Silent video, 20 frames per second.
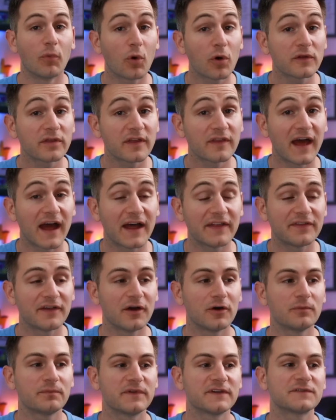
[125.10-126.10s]
More than that
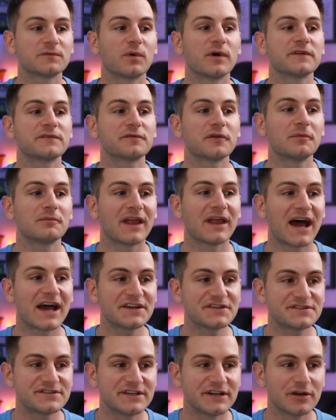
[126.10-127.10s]
though, this was from
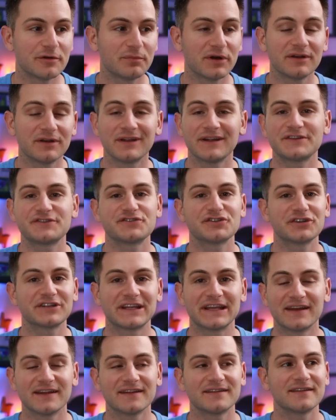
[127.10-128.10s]
last year, but it should
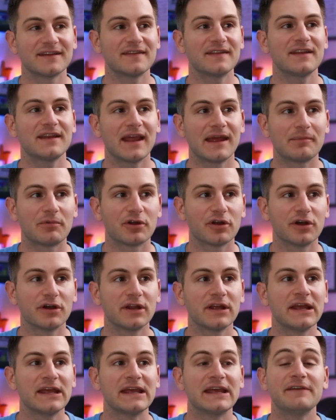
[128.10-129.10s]
get us in the
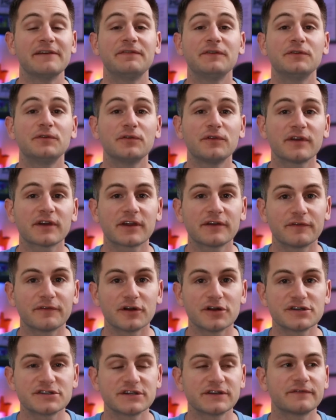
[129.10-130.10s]
neighborhood. If you do the
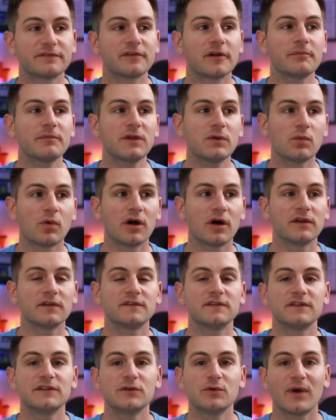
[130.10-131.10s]
conversion from yuan
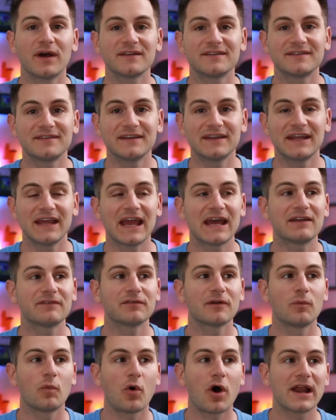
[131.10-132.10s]
to USD and
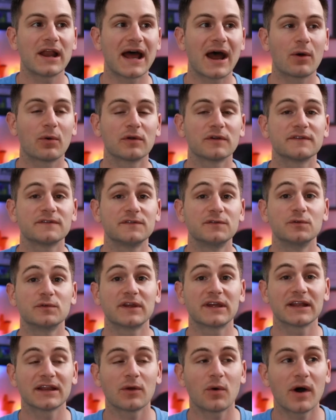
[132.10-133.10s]
from watt hours to
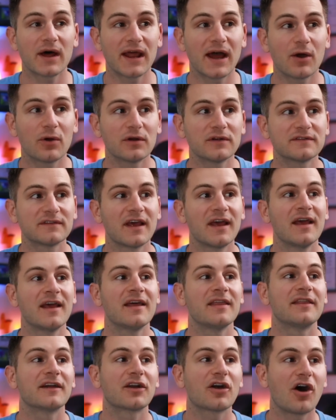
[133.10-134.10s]
kilowatt hours,
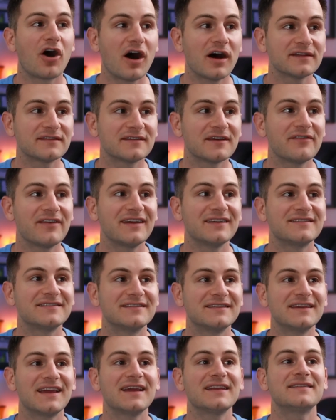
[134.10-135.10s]
the cost of a
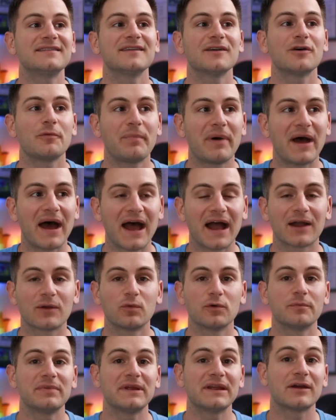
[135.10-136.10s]
CATL
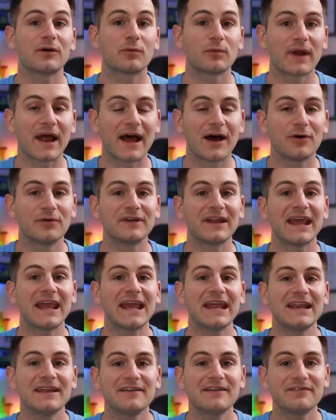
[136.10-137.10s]
pack would be around
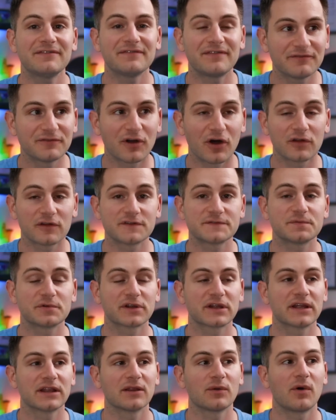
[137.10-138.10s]
$85 per
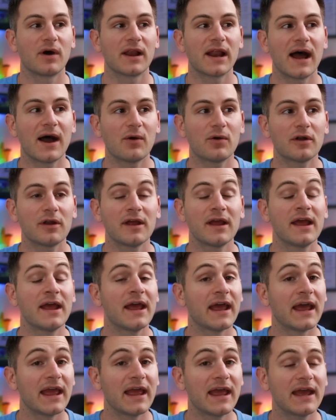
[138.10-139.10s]
kilowatt hour,
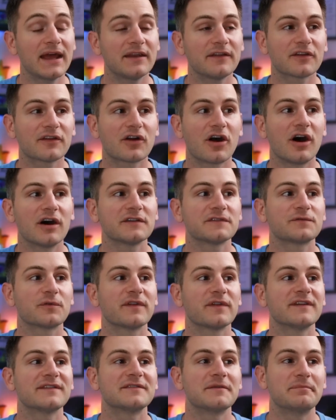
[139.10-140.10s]
and the cost
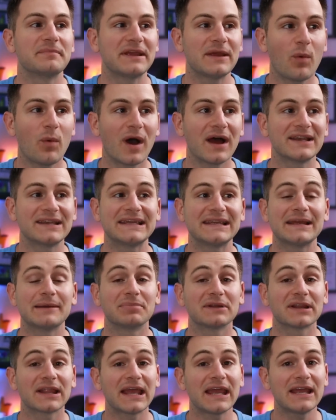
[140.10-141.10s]
for this BYD
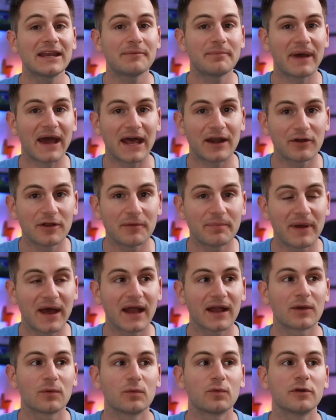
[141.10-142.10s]
Blade battery
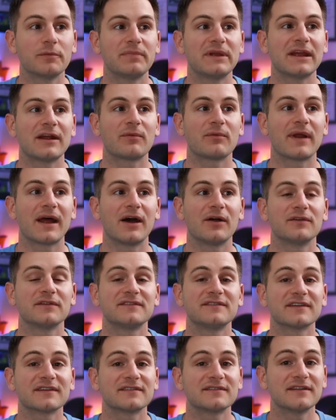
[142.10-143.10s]
pack would be around
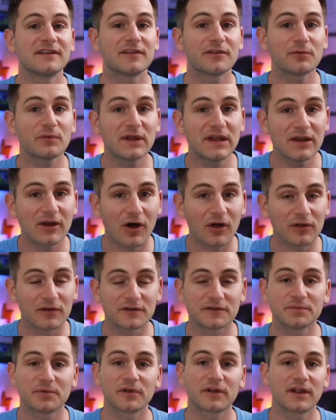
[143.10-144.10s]

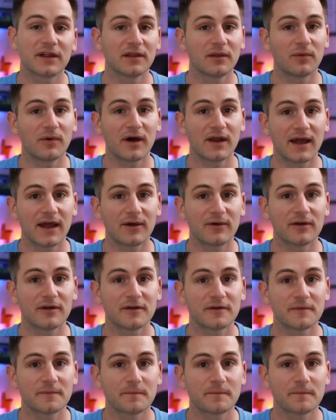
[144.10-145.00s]
$63 per kilowatt hour.